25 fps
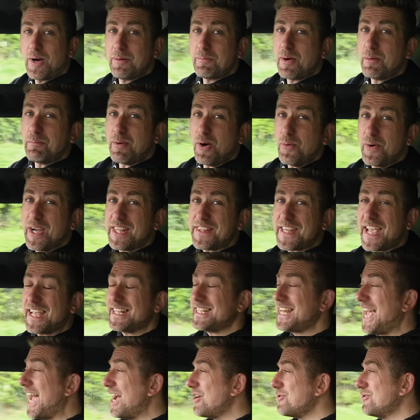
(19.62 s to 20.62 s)
I'm on my way there
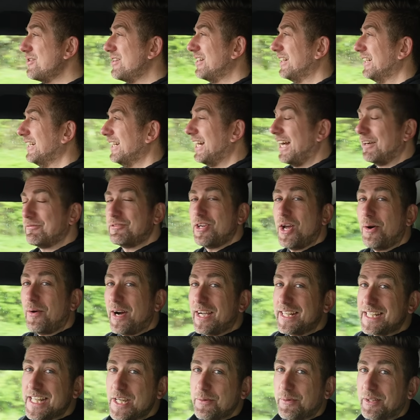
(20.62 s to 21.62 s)
now. I've no
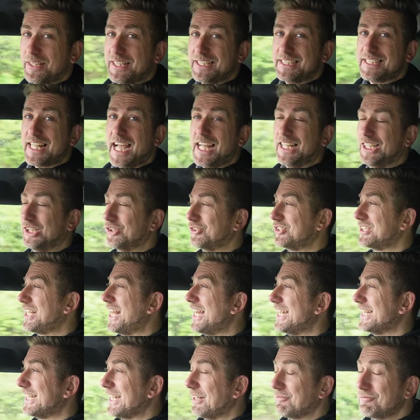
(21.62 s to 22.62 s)
idea what this site looks
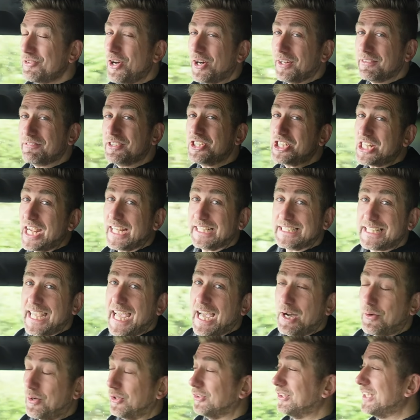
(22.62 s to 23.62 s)
like. I've not even checked it
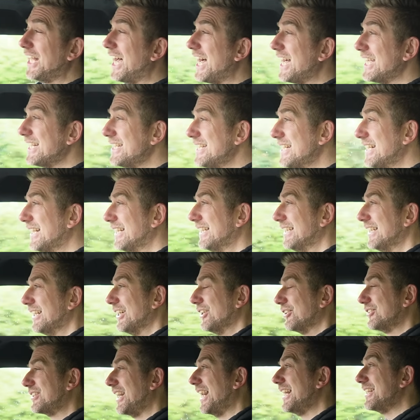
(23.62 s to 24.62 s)
out online.
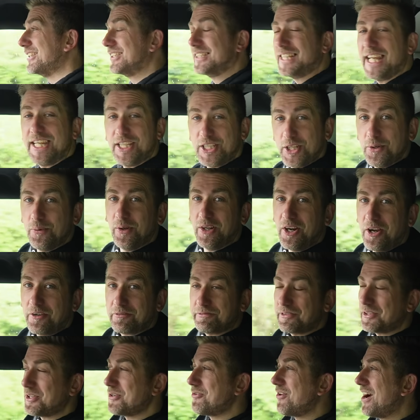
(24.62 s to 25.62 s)
So let's take you along
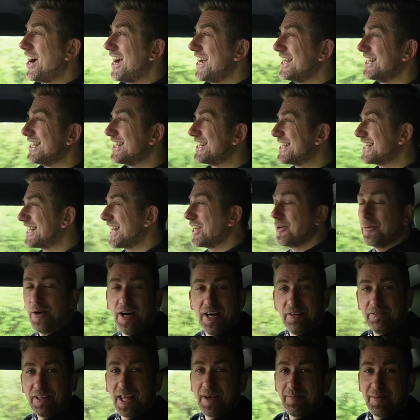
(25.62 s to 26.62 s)
for the ride and see what
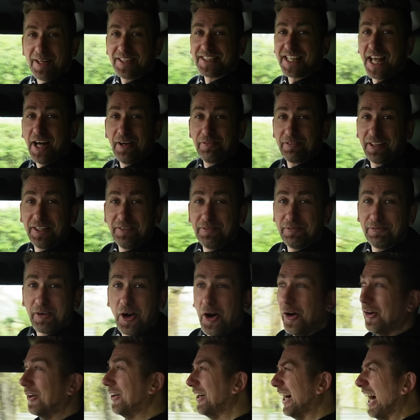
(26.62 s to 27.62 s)
I've let myself in
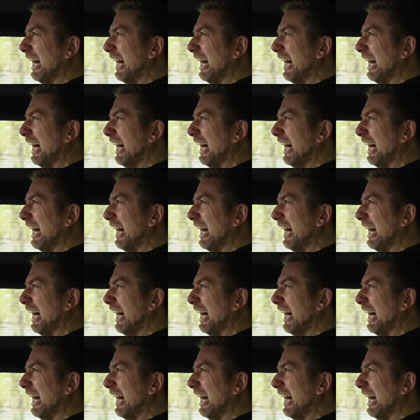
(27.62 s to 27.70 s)
for.